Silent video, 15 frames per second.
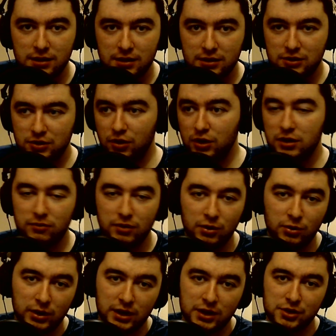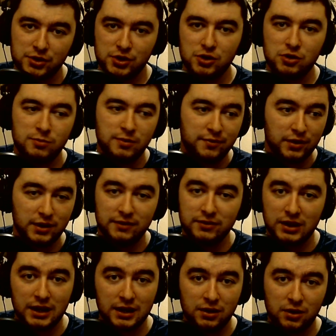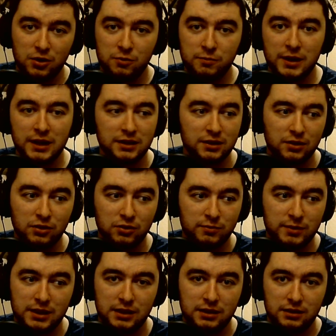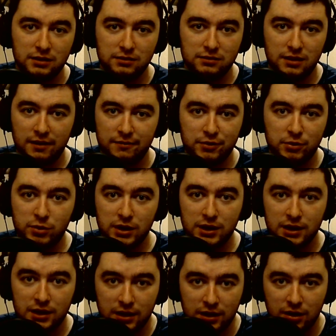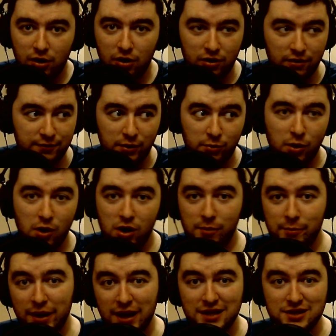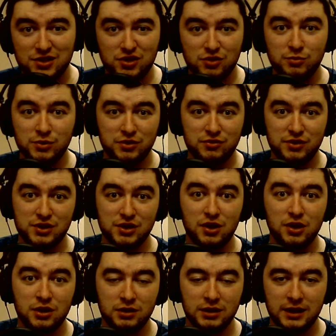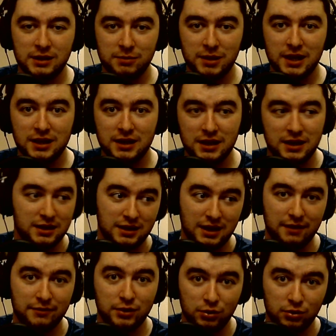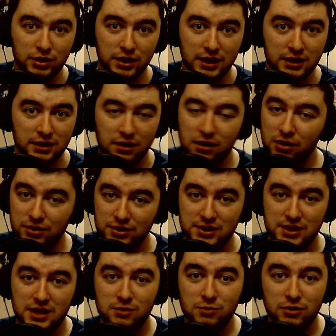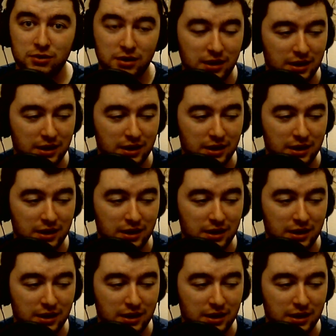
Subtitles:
Toilet roll, inner tube, if you're living at home, man, they're going to be everywhere. Or if you're walking past someone's recycling bin, have a look in, you're going to see one.